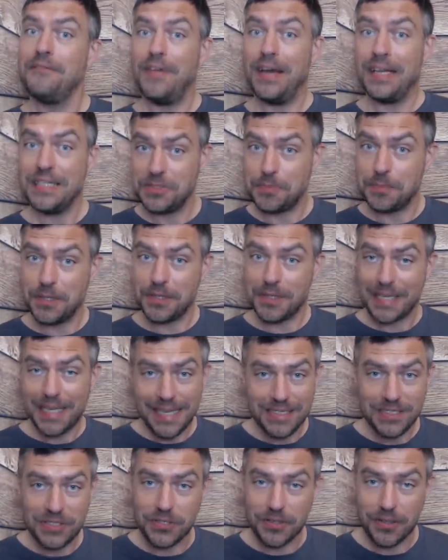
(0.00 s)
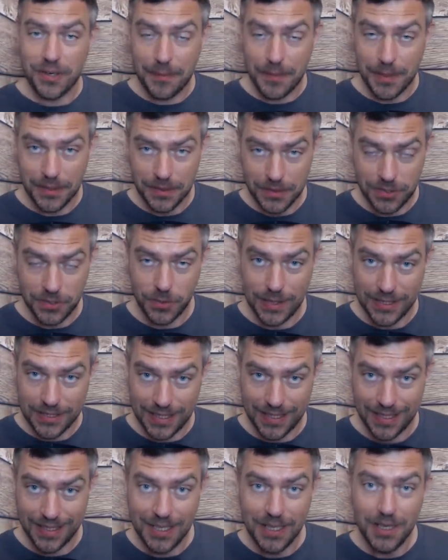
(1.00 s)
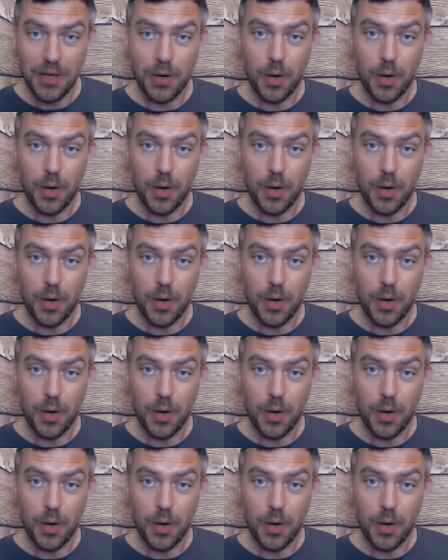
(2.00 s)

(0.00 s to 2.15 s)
Facebook, Instagram and Twitter.